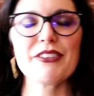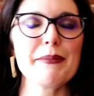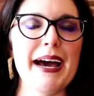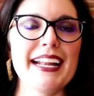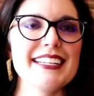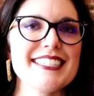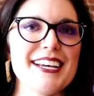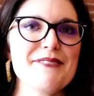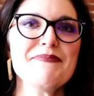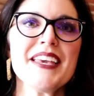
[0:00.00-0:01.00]
everybody.
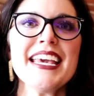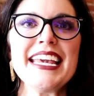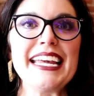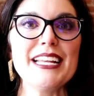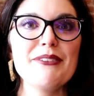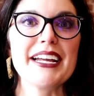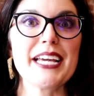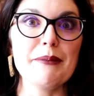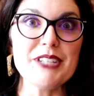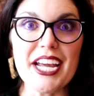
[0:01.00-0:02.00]
So anyway,
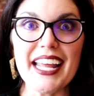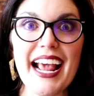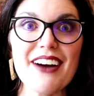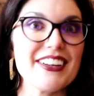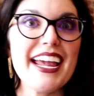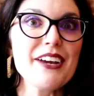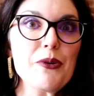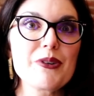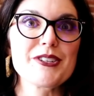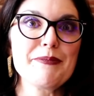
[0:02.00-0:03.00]
come check it out.
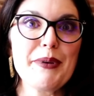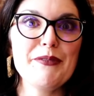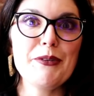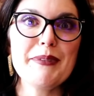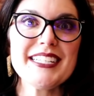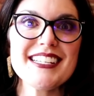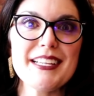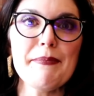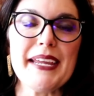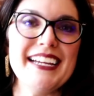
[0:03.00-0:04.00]
Headquarters in Booneville,
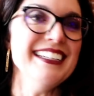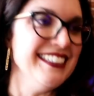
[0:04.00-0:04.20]
Mississippi.